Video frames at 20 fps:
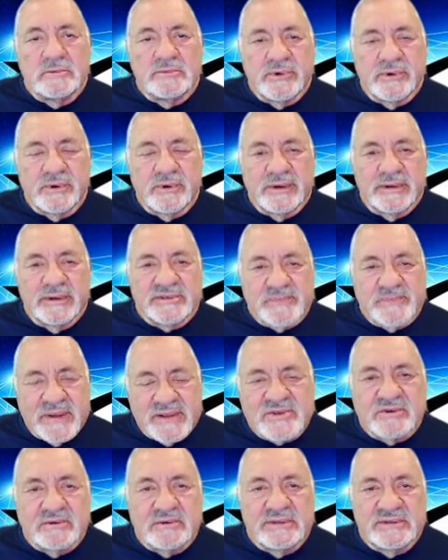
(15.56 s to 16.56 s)
to a
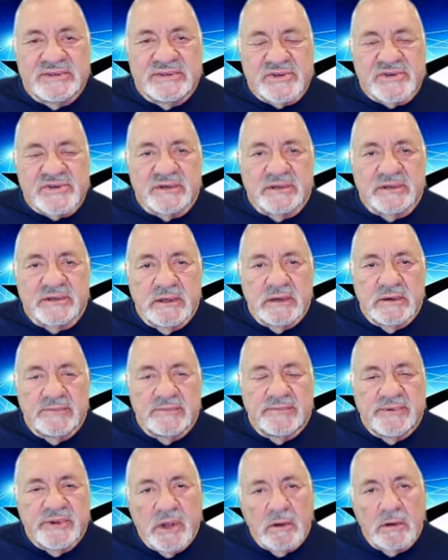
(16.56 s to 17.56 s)
special edition of
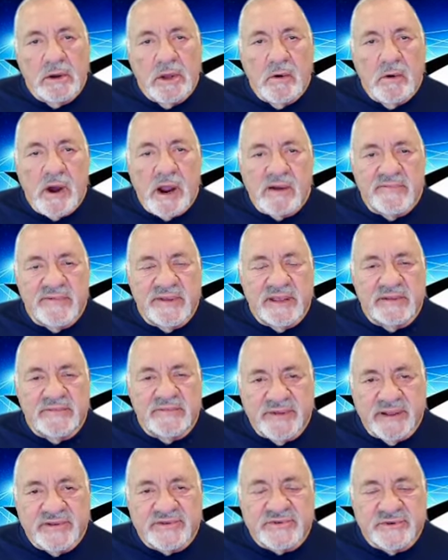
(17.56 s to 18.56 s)
YOLO RV
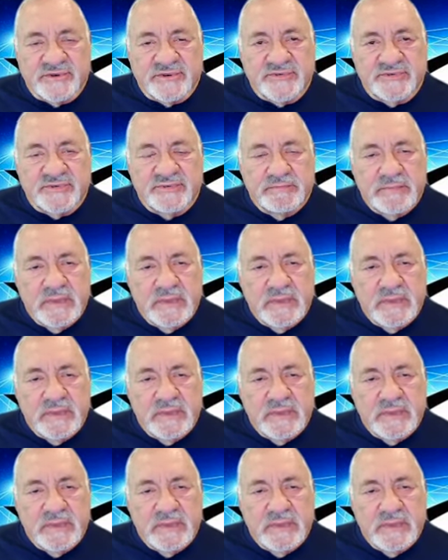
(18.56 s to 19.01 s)
Adventures.